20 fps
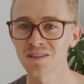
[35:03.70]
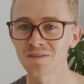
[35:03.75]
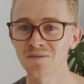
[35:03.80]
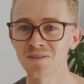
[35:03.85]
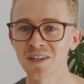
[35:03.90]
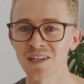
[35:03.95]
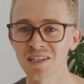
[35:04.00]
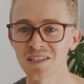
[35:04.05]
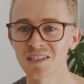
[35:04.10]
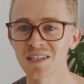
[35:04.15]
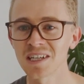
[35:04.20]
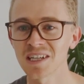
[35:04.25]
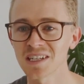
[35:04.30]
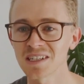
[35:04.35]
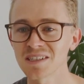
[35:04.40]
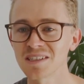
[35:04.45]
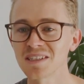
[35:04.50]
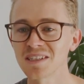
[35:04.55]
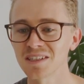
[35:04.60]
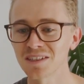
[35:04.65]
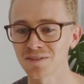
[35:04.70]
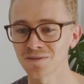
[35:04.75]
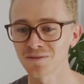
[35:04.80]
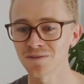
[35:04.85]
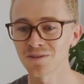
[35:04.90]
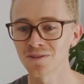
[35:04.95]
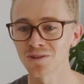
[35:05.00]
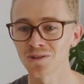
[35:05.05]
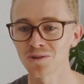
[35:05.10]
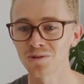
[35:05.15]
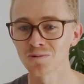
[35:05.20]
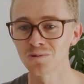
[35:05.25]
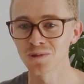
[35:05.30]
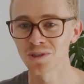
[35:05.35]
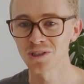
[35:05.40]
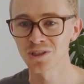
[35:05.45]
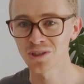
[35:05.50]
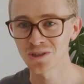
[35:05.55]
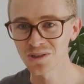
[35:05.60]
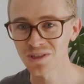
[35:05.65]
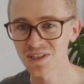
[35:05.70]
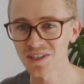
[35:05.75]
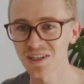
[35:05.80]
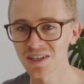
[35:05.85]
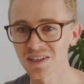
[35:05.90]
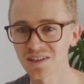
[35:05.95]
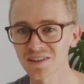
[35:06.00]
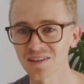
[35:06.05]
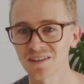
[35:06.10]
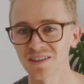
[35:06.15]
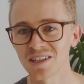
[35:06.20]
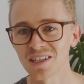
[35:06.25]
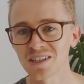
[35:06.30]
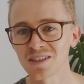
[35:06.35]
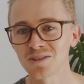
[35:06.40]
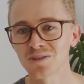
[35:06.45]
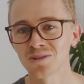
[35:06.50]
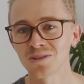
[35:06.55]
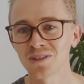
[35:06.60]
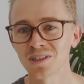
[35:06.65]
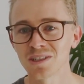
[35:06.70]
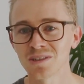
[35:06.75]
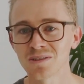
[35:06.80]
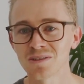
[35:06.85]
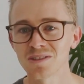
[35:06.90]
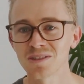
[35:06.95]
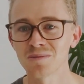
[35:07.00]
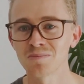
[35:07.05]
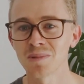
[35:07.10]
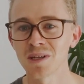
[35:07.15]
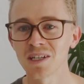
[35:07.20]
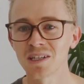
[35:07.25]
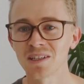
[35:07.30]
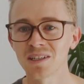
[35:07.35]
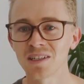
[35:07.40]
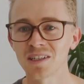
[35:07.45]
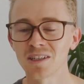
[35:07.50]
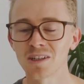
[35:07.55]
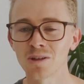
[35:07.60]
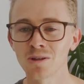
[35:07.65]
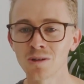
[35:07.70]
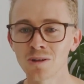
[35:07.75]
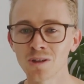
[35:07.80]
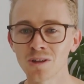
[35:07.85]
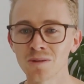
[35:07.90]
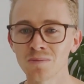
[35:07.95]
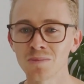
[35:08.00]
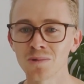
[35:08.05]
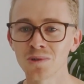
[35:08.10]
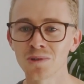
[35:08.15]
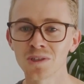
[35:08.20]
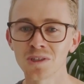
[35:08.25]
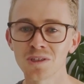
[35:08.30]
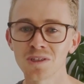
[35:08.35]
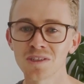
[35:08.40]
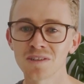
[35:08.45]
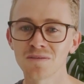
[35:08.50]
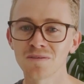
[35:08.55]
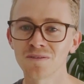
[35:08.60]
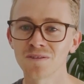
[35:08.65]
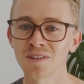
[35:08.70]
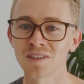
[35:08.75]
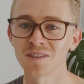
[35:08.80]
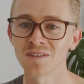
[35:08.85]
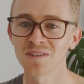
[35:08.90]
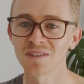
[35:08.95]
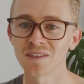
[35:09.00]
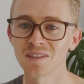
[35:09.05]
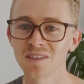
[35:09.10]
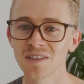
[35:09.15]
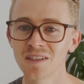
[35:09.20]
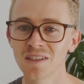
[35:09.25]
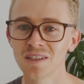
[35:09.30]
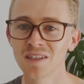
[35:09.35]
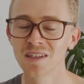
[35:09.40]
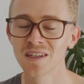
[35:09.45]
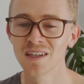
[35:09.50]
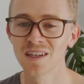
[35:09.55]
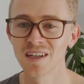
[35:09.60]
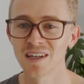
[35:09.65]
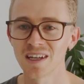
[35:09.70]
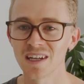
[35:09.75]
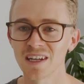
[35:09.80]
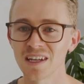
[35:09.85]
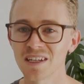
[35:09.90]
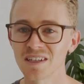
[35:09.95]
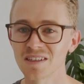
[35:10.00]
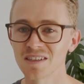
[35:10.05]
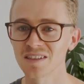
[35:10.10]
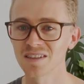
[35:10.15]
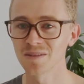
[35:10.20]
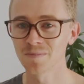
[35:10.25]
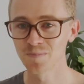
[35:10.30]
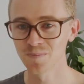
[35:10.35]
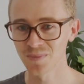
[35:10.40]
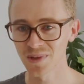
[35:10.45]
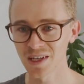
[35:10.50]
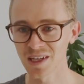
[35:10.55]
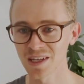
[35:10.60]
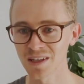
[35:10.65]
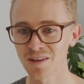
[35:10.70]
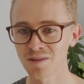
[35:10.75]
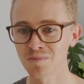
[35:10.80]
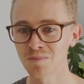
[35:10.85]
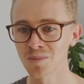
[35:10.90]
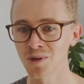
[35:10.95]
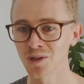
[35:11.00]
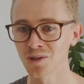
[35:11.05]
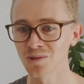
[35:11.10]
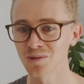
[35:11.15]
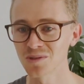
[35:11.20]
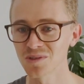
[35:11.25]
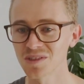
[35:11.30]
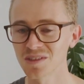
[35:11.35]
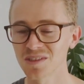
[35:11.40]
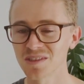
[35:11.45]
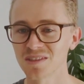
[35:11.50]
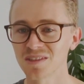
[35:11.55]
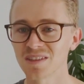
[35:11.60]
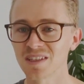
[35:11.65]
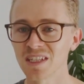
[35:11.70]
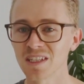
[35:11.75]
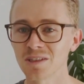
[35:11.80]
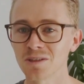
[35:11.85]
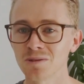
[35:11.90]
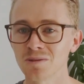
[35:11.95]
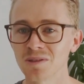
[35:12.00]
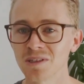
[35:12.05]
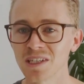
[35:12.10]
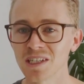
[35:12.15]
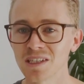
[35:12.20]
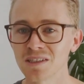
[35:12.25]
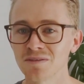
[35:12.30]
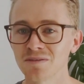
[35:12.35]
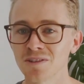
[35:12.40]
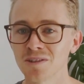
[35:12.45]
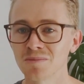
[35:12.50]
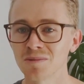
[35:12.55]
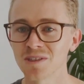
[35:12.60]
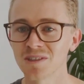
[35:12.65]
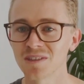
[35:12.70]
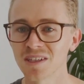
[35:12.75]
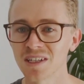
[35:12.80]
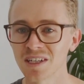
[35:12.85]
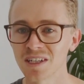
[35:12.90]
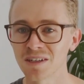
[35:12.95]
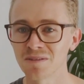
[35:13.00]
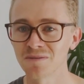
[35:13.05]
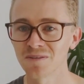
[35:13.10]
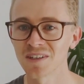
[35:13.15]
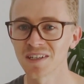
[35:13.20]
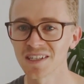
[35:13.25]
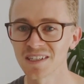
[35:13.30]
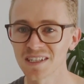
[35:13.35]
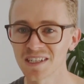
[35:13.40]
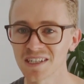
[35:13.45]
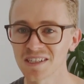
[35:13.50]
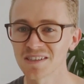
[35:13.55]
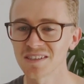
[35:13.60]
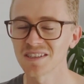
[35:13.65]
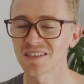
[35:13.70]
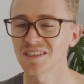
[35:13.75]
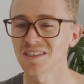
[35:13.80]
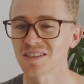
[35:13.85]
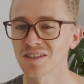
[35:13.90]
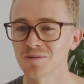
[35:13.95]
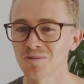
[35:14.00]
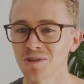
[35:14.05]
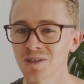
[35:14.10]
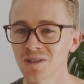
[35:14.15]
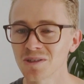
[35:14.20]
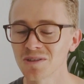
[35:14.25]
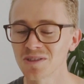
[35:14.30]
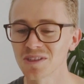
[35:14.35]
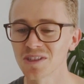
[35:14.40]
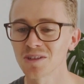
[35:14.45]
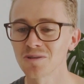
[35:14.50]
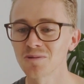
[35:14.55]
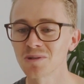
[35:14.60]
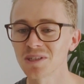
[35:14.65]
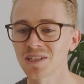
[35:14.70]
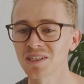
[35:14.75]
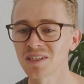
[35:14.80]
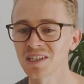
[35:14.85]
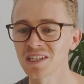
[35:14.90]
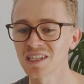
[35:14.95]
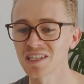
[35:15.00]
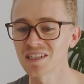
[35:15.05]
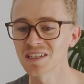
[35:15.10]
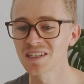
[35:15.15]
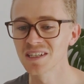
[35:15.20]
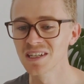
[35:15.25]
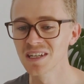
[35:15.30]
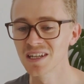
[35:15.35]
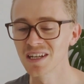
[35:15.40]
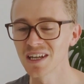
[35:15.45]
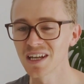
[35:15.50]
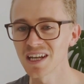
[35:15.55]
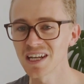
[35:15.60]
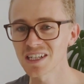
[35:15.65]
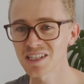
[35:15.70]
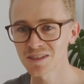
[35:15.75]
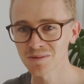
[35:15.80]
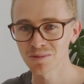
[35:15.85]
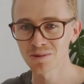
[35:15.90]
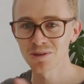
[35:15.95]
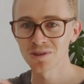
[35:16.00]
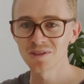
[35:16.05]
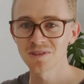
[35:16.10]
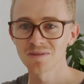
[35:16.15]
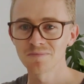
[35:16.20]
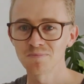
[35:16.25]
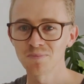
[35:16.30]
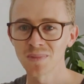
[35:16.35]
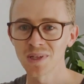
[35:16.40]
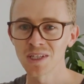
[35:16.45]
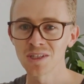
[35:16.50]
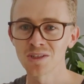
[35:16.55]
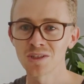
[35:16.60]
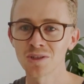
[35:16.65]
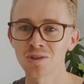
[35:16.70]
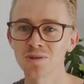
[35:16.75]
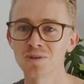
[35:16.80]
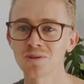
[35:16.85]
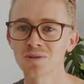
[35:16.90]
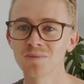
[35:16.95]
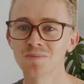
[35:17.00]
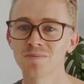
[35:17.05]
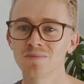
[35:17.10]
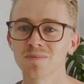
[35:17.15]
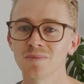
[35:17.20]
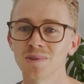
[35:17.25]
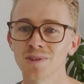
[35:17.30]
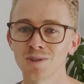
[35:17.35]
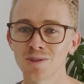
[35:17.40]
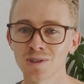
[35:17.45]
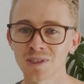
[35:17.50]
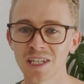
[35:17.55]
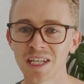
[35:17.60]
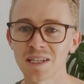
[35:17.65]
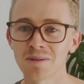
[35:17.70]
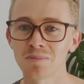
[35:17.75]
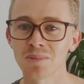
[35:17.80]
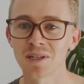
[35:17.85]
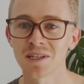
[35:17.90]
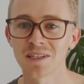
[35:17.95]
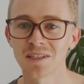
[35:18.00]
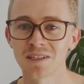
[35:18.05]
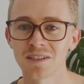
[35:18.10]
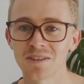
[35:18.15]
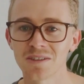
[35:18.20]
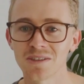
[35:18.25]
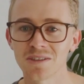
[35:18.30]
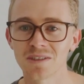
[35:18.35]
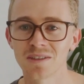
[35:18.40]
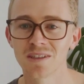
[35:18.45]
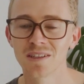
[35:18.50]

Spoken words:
fantastic for reducing these triangles and making it a lot more user-friendly. And the models that it creates from it are fantastic as well, so we can then export it into your CAD package.